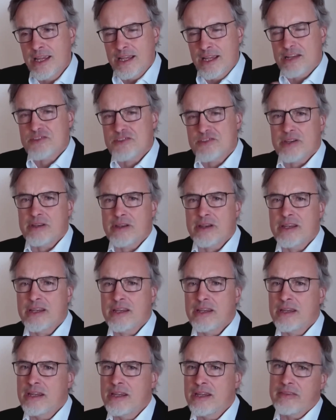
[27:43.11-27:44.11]
and
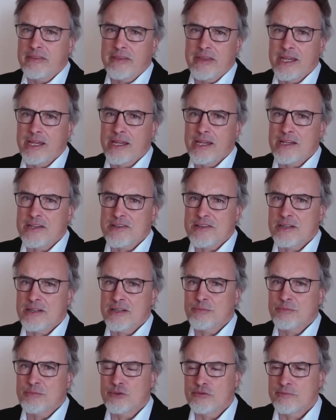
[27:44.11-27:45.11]
suddenly there is an
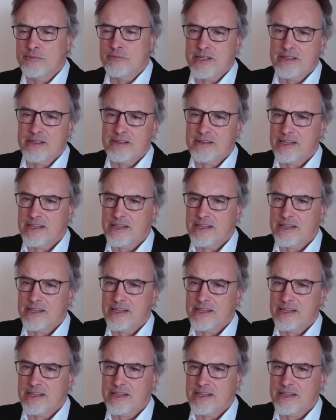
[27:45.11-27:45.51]
improvement,